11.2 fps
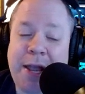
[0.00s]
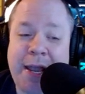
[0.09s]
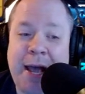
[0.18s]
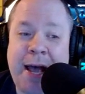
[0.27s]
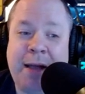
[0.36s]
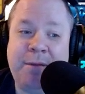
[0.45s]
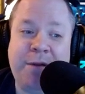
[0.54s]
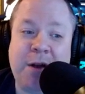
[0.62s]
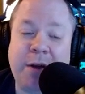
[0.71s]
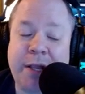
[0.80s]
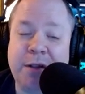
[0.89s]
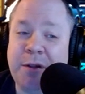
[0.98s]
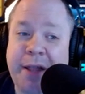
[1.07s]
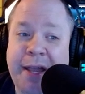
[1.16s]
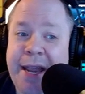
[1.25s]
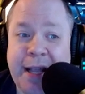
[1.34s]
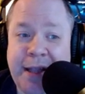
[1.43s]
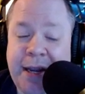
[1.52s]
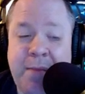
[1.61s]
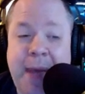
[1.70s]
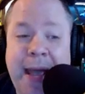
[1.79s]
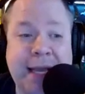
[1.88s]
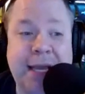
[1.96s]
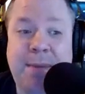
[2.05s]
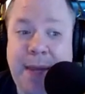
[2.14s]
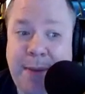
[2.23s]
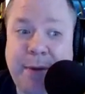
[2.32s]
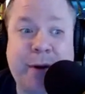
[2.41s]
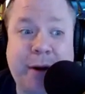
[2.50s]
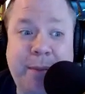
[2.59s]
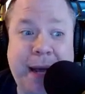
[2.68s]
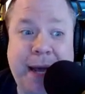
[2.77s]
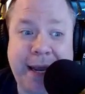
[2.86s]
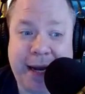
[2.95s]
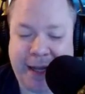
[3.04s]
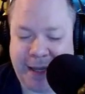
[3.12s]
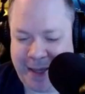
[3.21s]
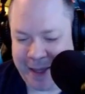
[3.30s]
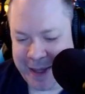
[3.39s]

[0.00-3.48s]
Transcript: eh, uh, falcon to look like anthony mackie people aren't buying it